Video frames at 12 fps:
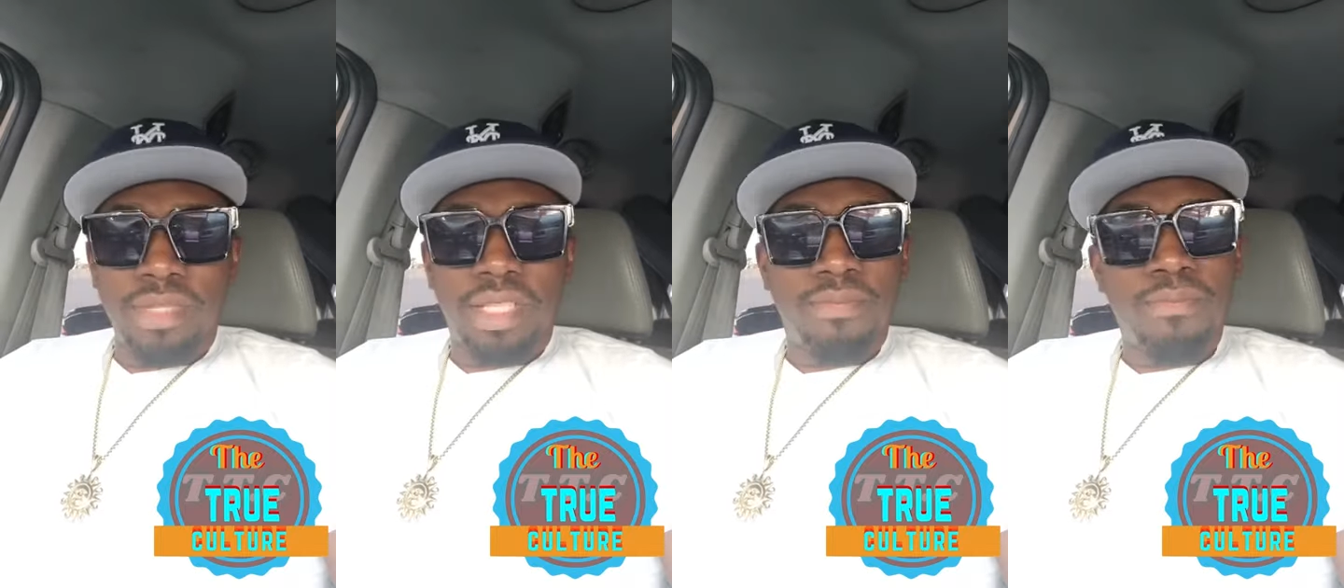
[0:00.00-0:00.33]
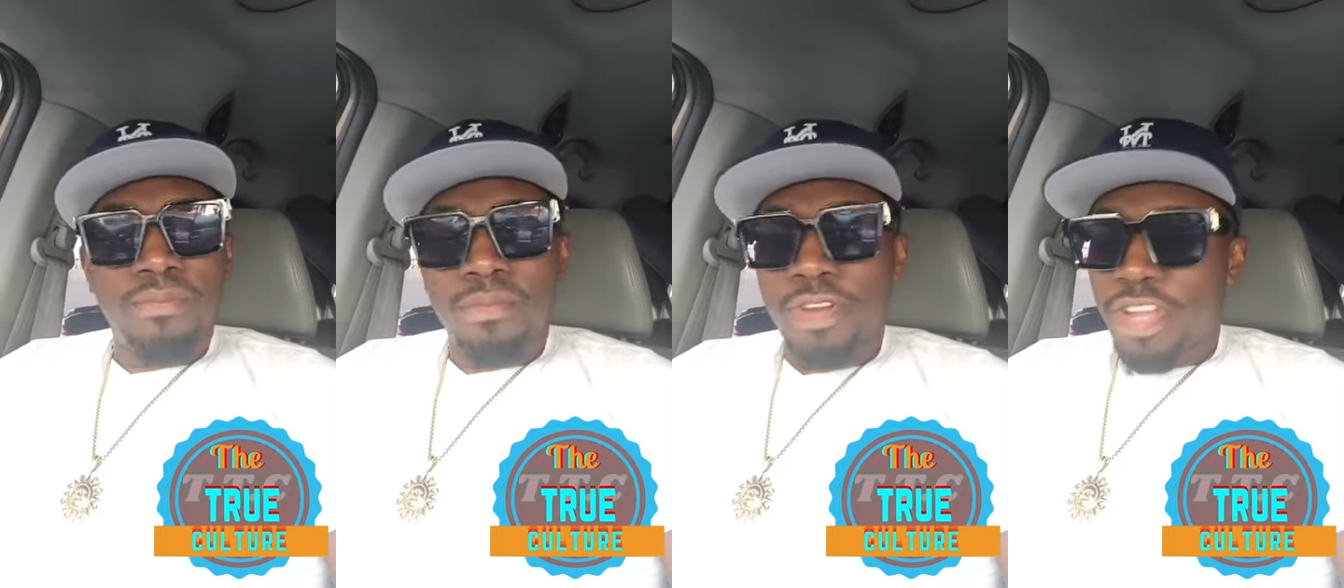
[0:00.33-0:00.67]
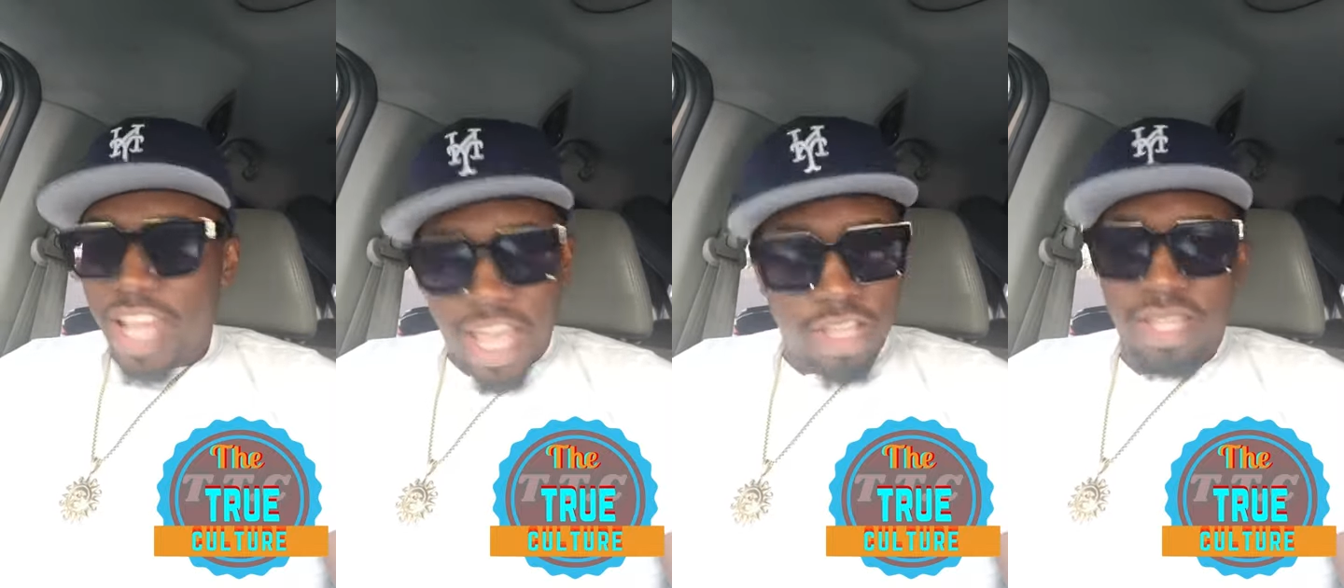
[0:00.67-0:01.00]
murder
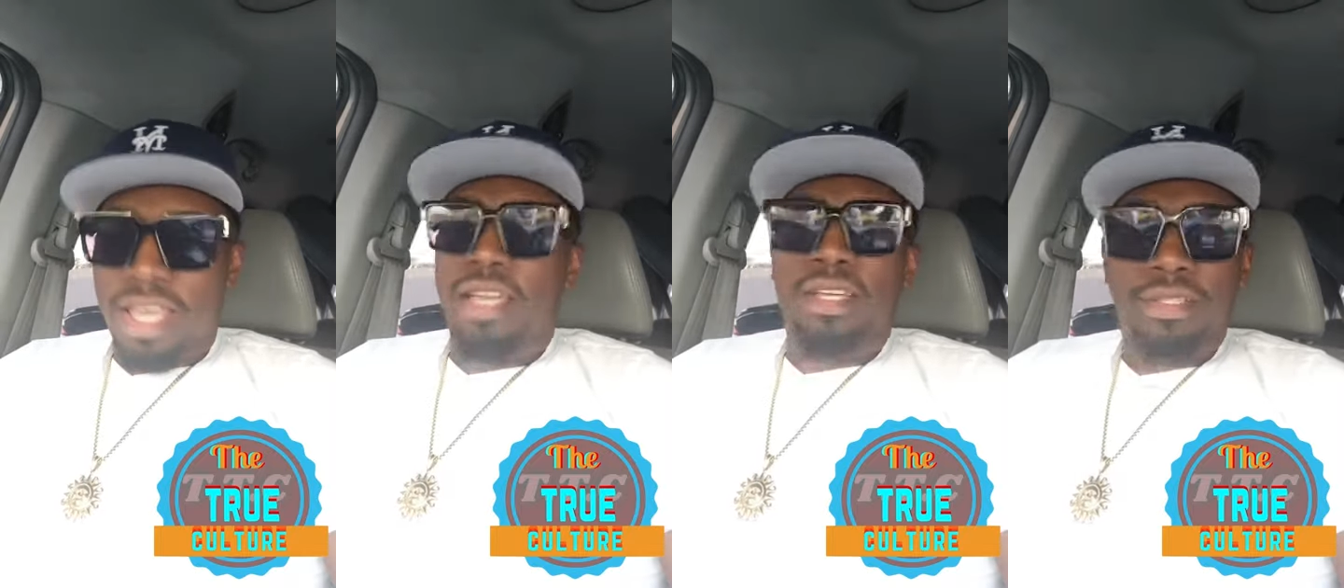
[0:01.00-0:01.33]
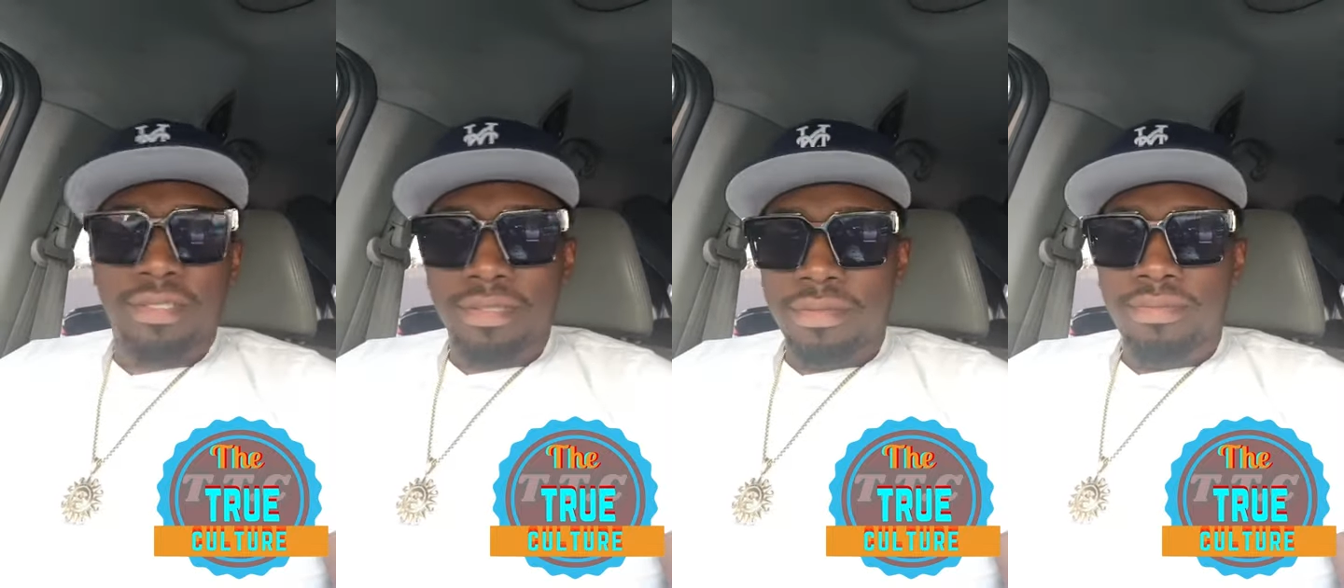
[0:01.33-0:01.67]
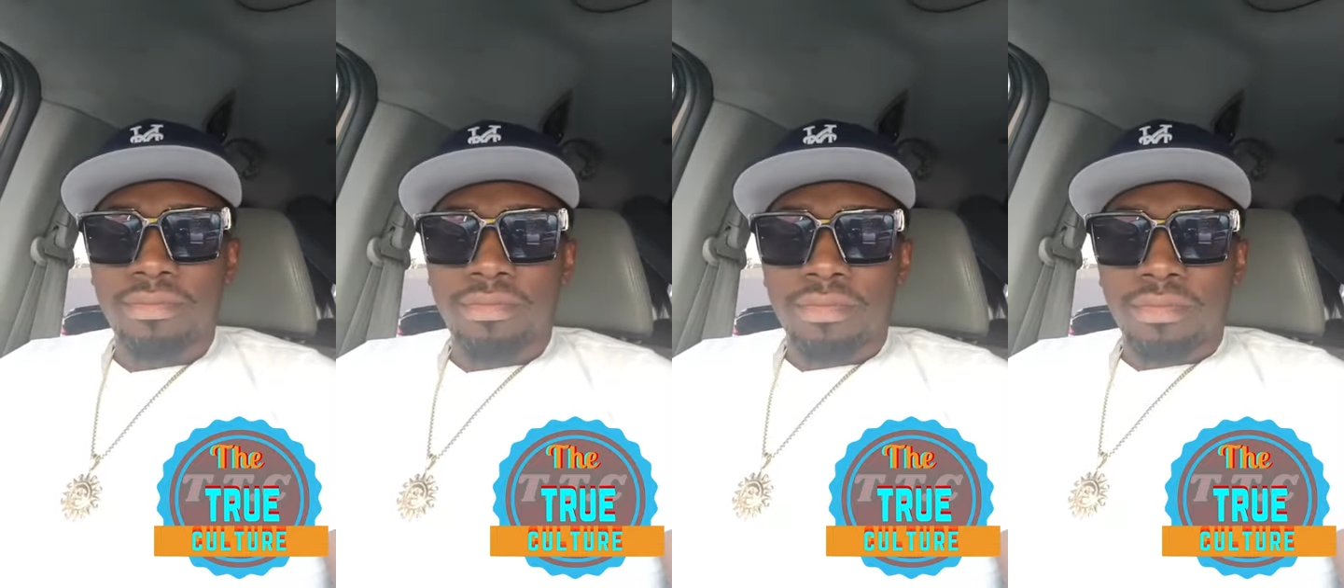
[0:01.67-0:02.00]
your dog.
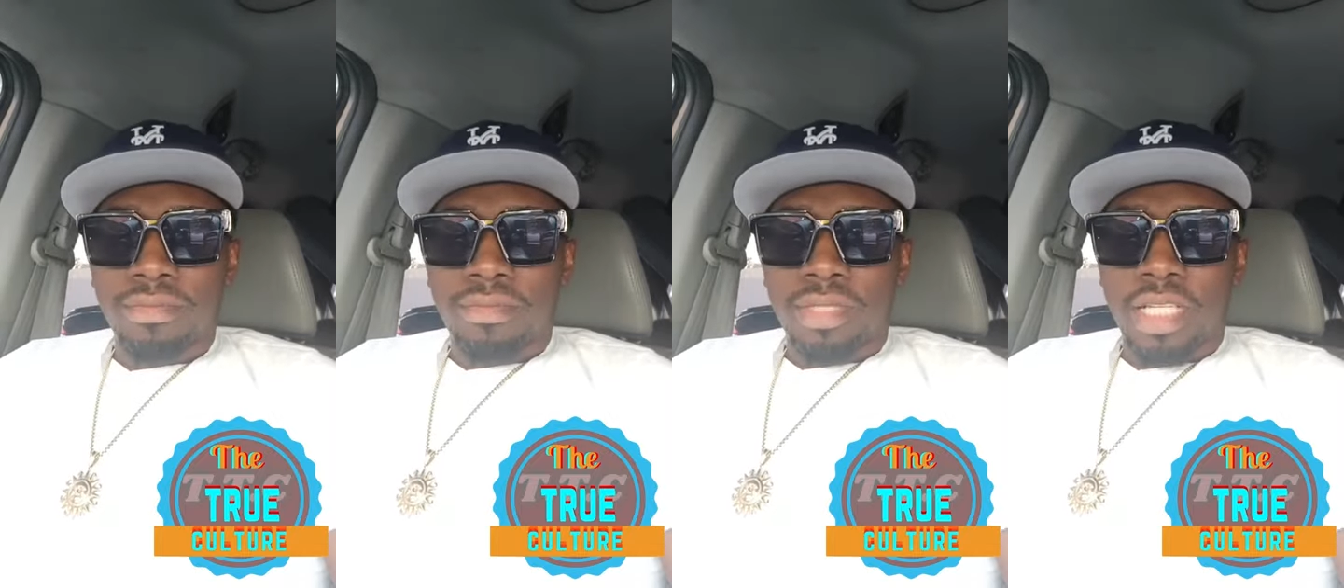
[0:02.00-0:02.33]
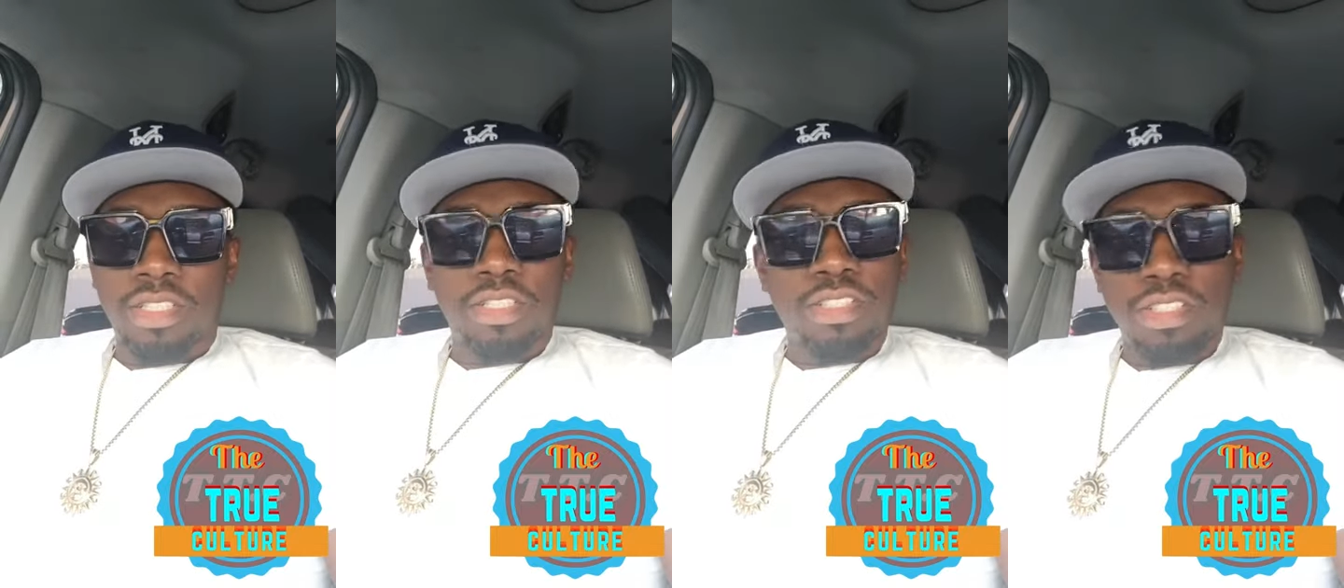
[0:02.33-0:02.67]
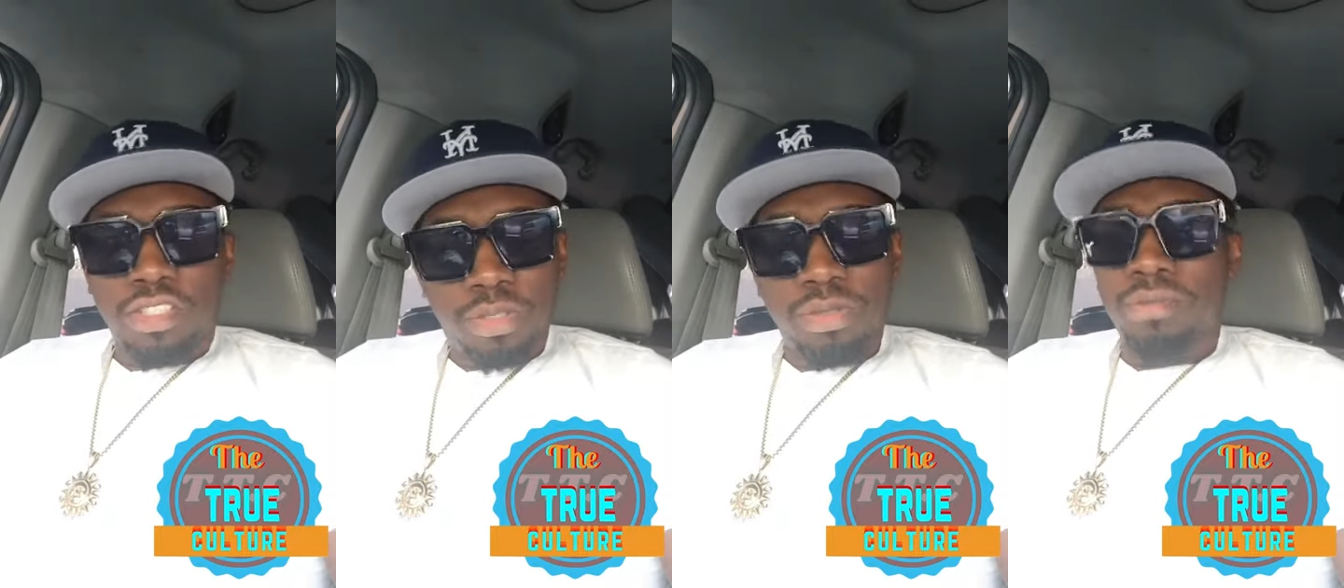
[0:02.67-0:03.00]
I just the
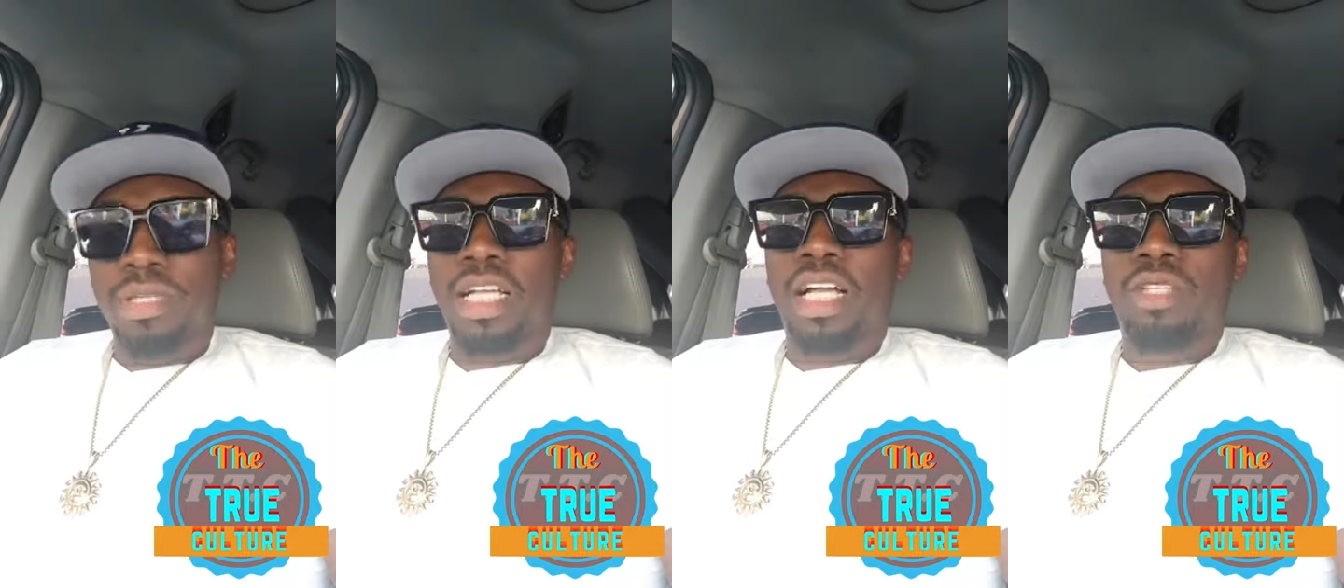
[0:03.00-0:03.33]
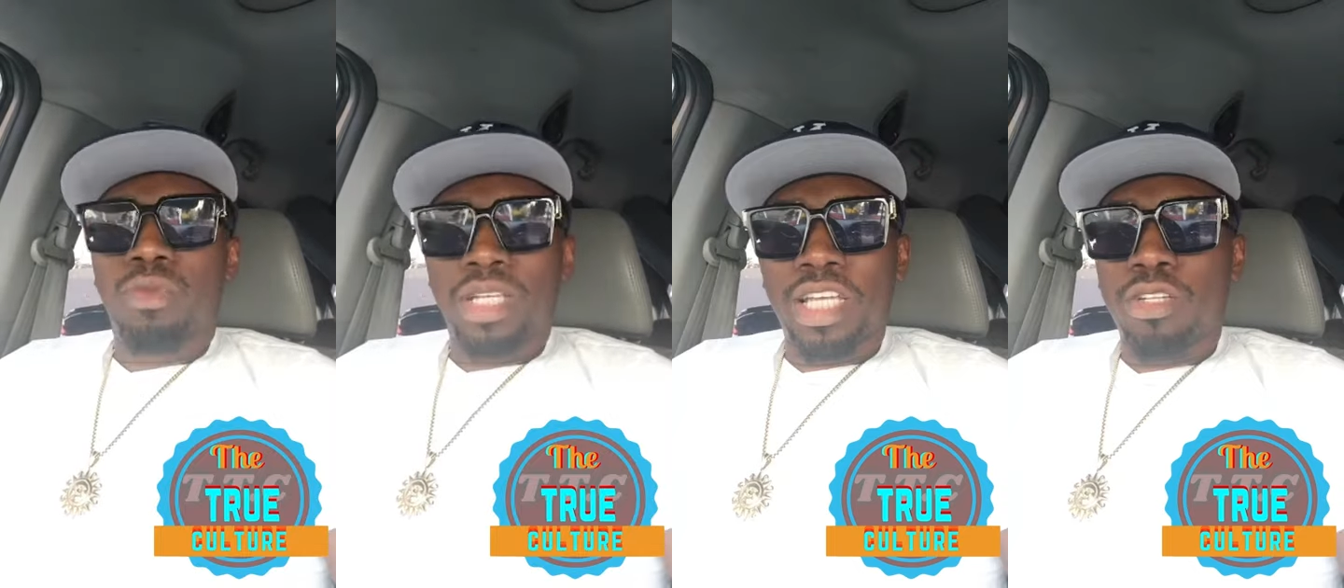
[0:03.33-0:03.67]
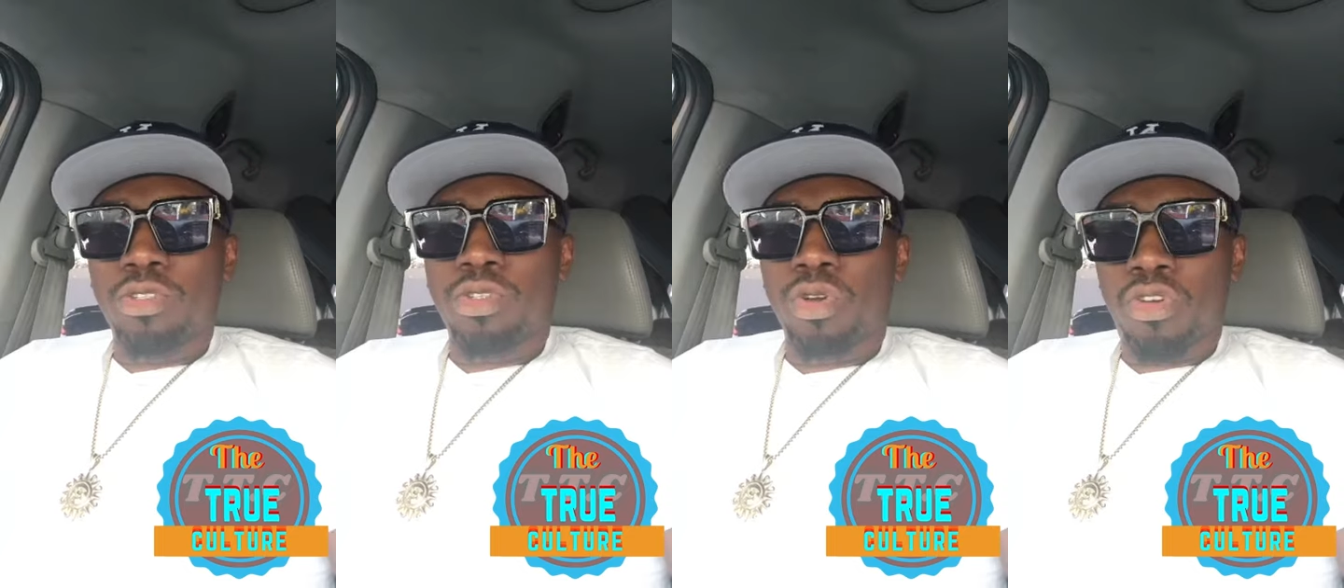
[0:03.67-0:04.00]
truth, because what you do
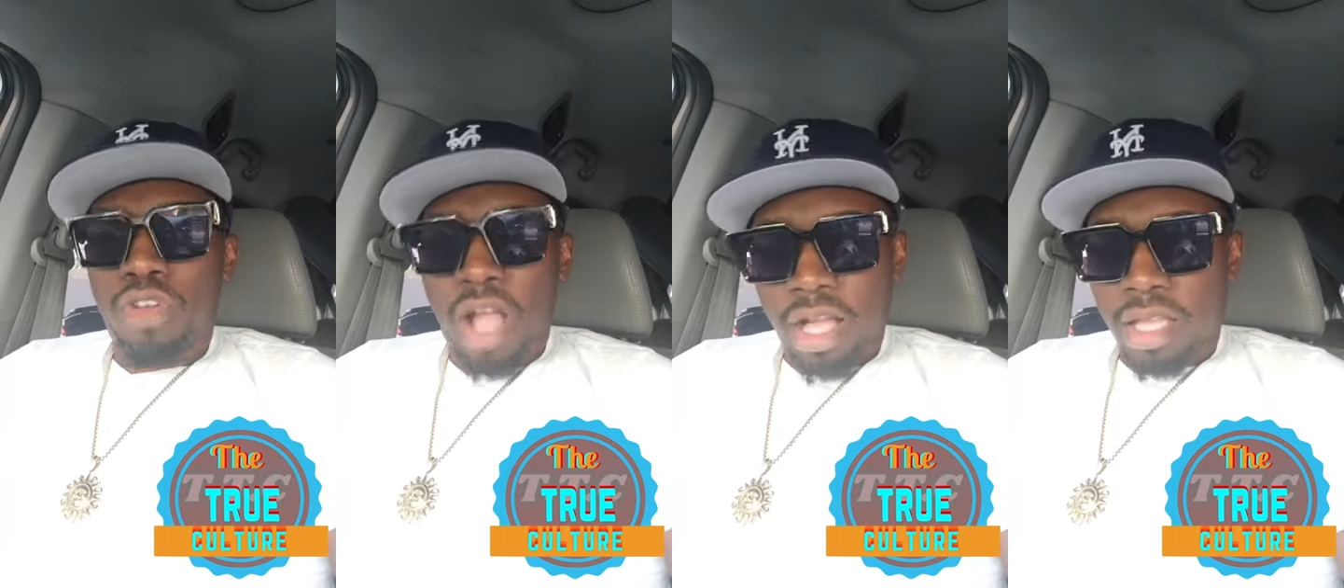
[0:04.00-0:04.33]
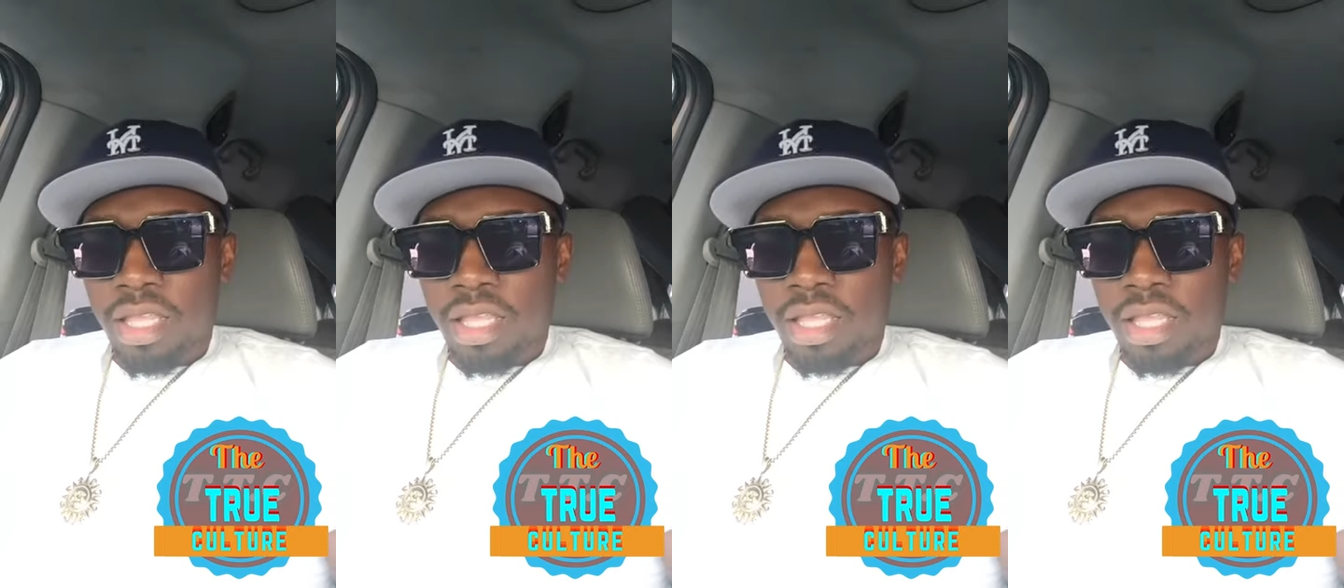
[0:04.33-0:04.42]
so wrong.